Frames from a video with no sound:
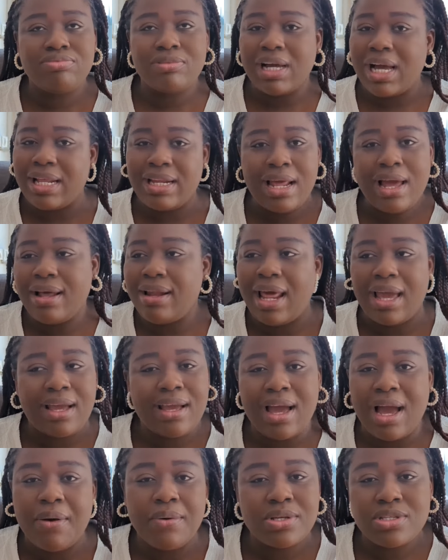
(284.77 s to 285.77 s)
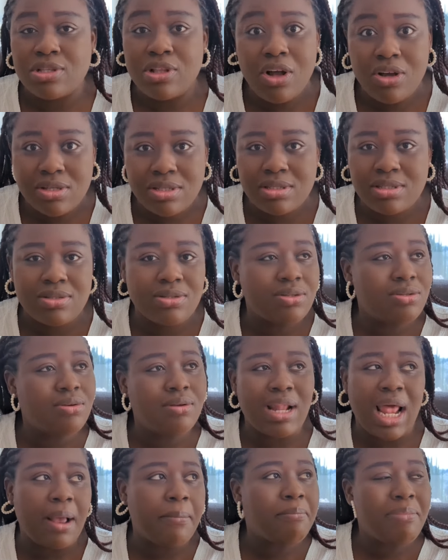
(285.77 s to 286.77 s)
I was lost,
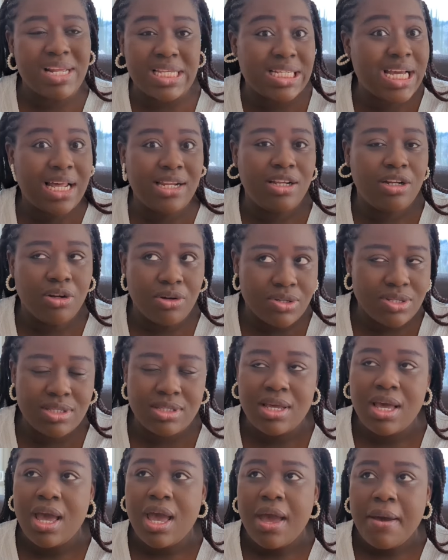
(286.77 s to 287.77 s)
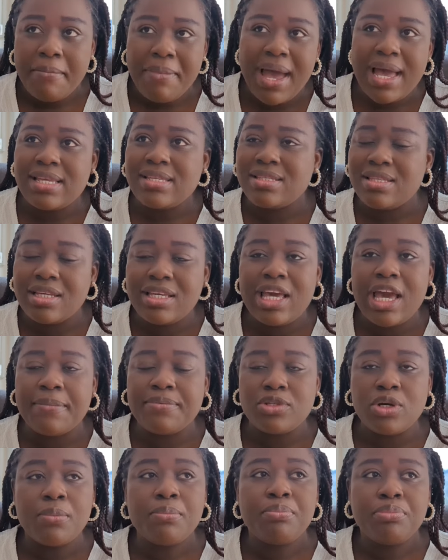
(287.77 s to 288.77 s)
like practically lost. But I still
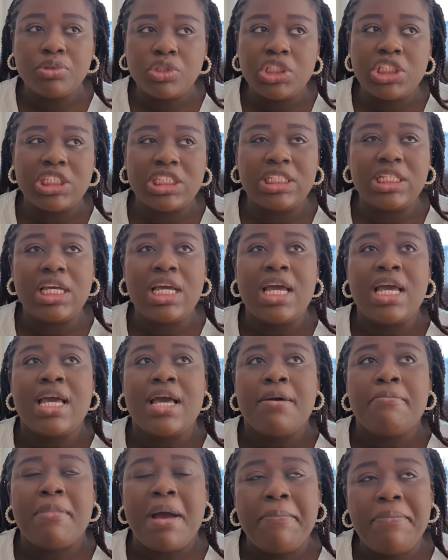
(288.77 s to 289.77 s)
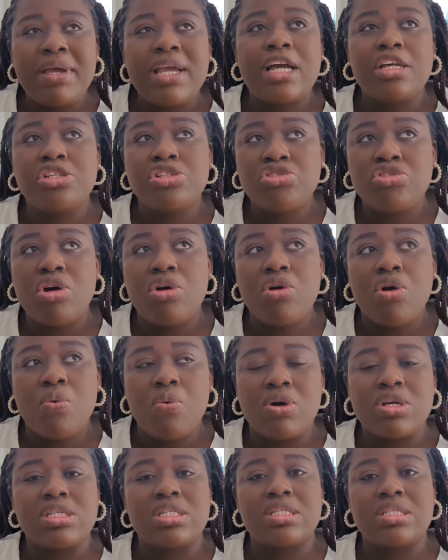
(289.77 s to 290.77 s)
kept on pushing. My biggest struggle
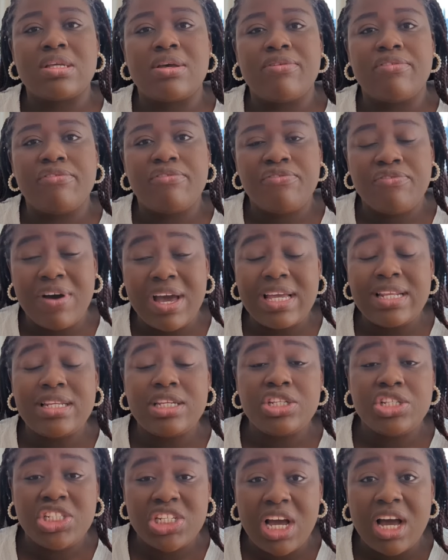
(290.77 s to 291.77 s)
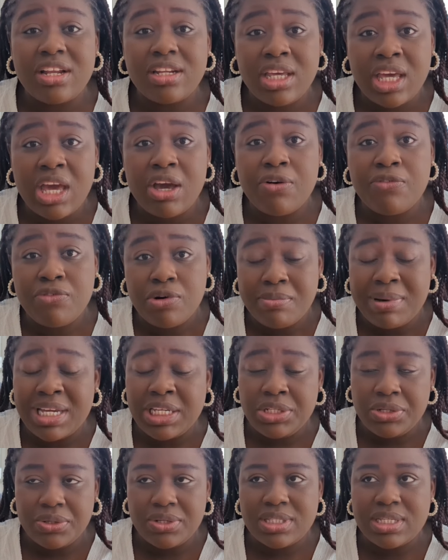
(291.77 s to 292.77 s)
was finding childcare for
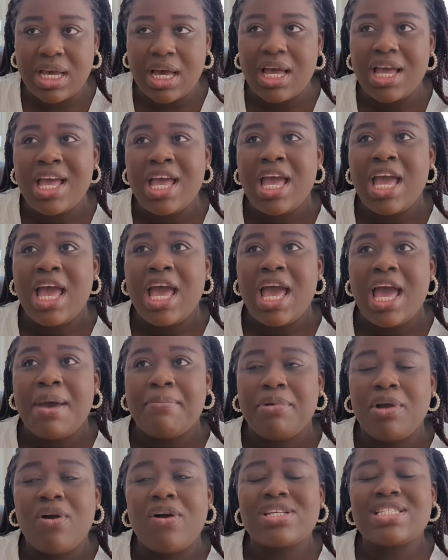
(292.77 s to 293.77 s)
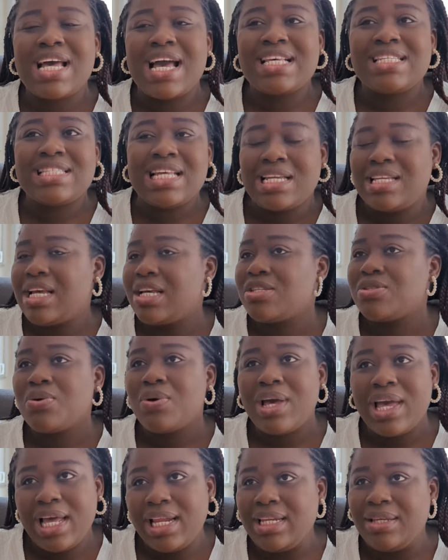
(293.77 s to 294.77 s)
my daughter, because I started
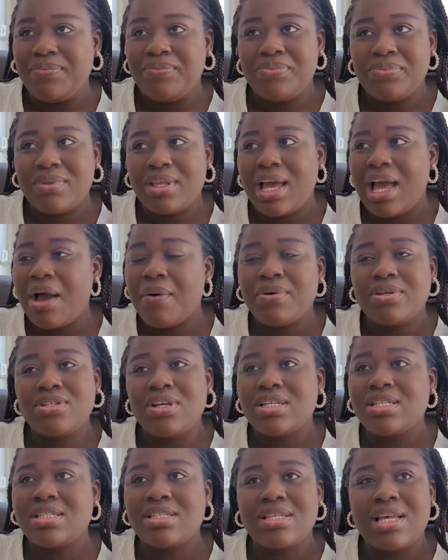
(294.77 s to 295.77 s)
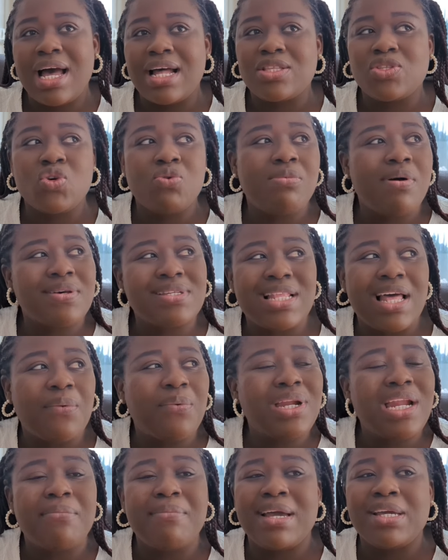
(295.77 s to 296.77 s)
so early. I was just at home. I was like,
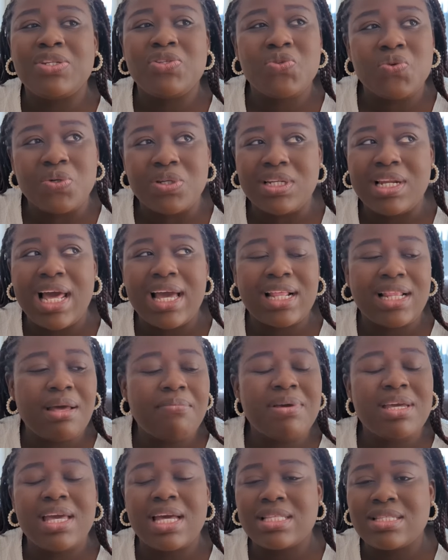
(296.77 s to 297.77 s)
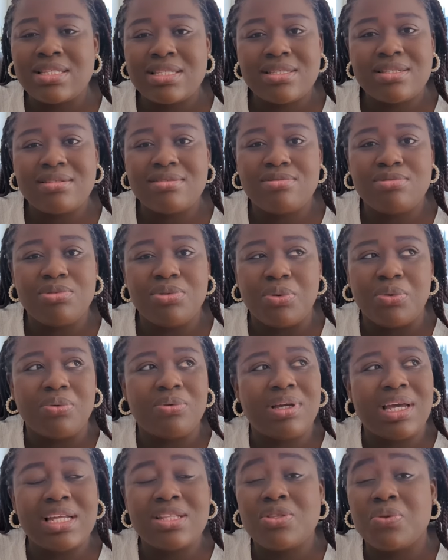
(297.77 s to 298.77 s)
what am I doing? Like, let me get
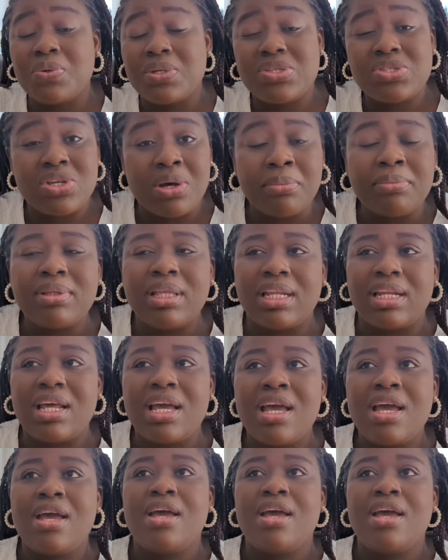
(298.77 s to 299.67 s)
doing something.